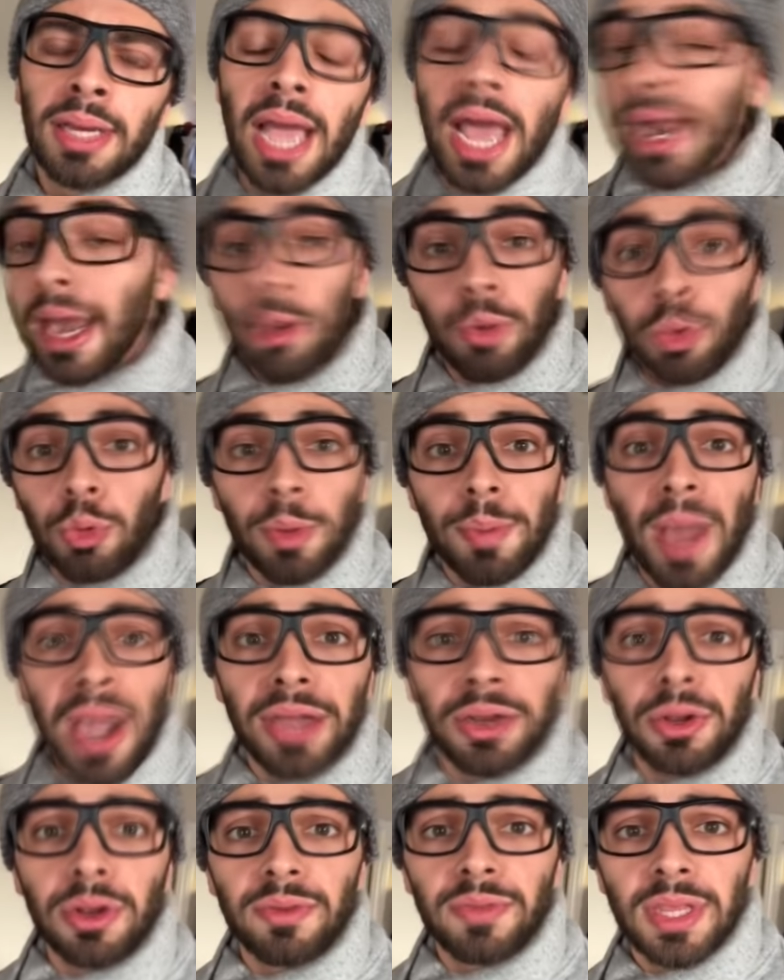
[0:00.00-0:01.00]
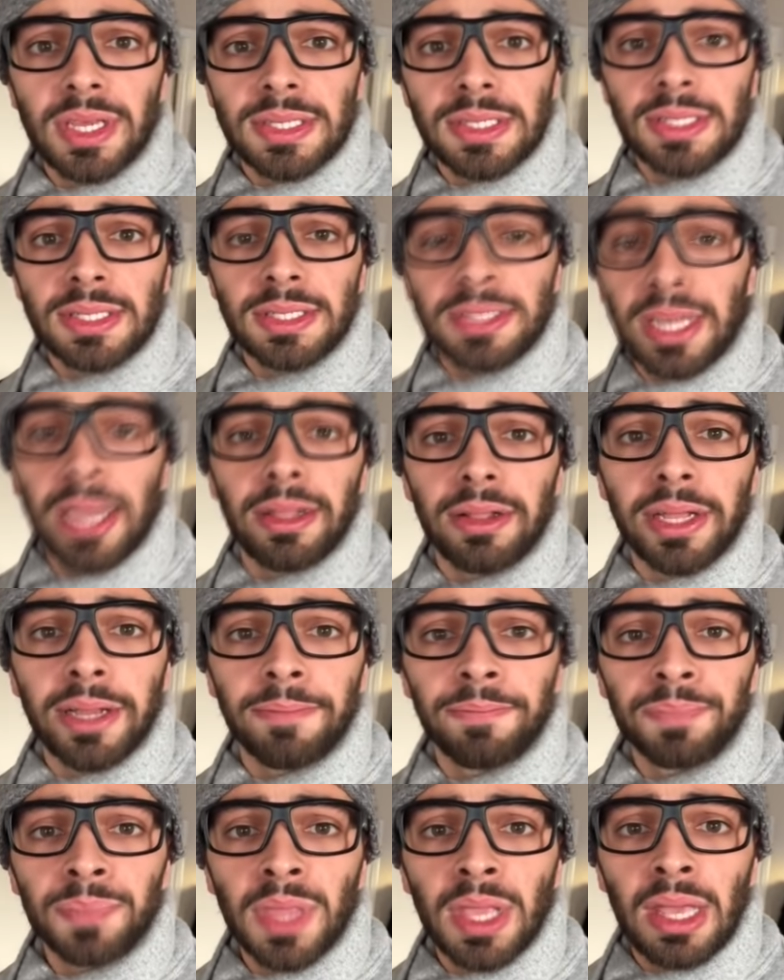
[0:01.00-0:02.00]
And I would remind her of this daily.
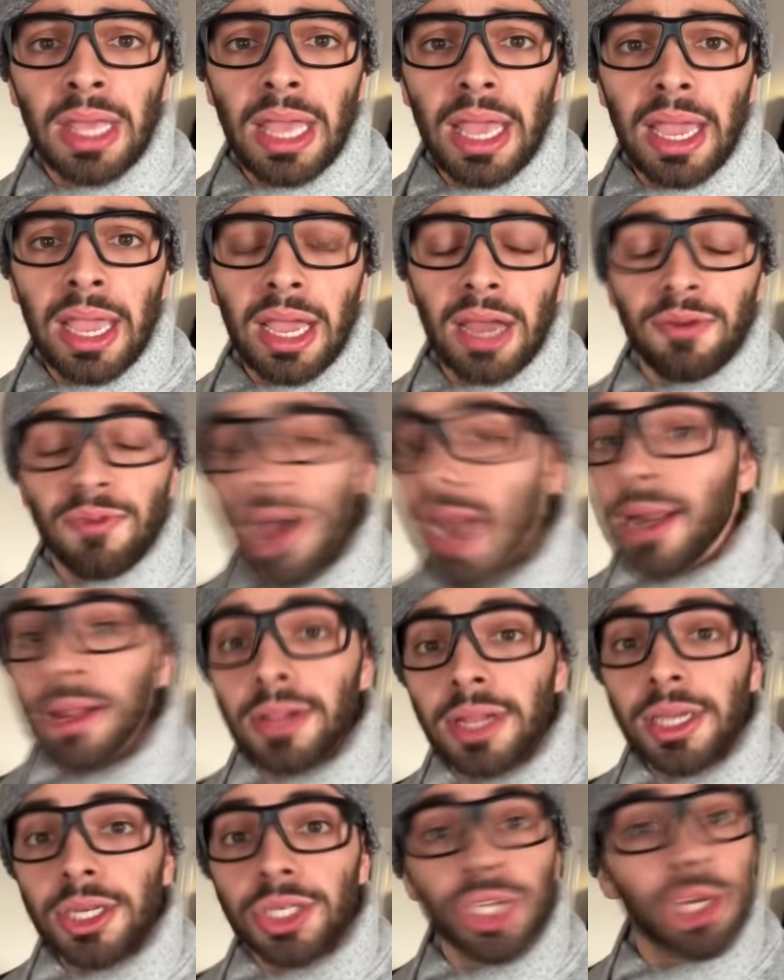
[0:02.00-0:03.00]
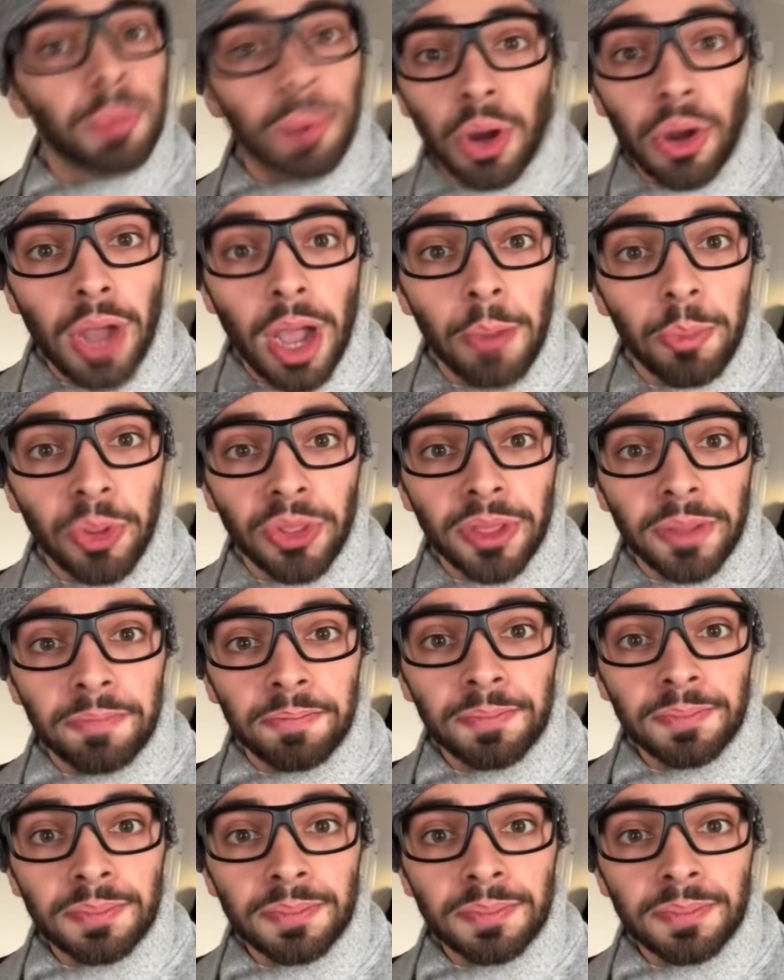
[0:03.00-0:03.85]
And finally, she broke up with him.